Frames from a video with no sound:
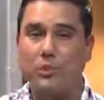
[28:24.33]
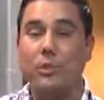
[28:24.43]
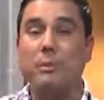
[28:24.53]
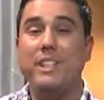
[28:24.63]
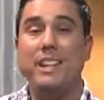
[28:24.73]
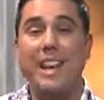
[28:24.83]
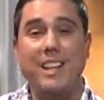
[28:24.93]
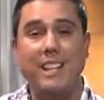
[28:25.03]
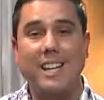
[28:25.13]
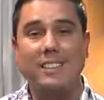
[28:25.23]
to begin
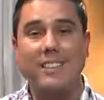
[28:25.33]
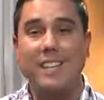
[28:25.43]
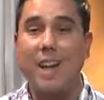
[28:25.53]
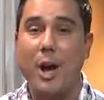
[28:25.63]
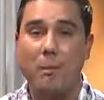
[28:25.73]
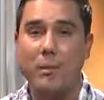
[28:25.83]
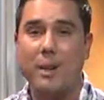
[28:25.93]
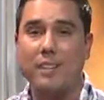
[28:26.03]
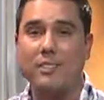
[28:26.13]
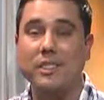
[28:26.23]
analyzing and
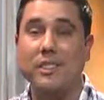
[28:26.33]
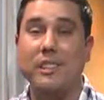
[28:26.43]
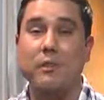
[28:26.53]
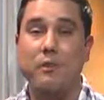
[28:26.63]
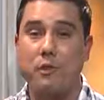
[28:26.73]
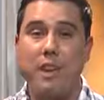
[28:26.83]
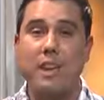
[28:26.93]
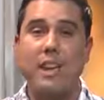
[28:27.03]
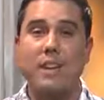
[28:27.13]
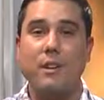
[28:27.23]
optimizing the front
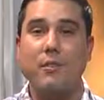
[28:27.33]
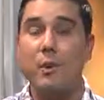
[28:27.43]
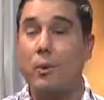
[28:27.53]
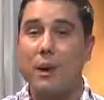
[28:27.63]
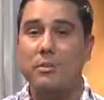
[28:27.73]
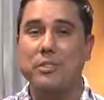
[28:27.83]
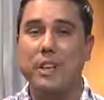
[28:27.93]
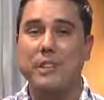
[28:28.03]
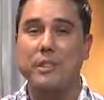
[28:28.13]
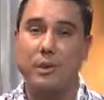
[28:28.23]
end of your
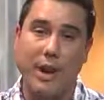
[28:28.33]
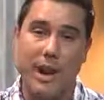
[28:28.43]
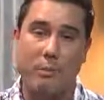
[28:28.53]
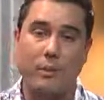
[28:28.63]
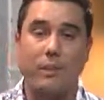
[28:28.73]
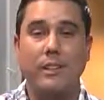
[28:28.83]
website or app.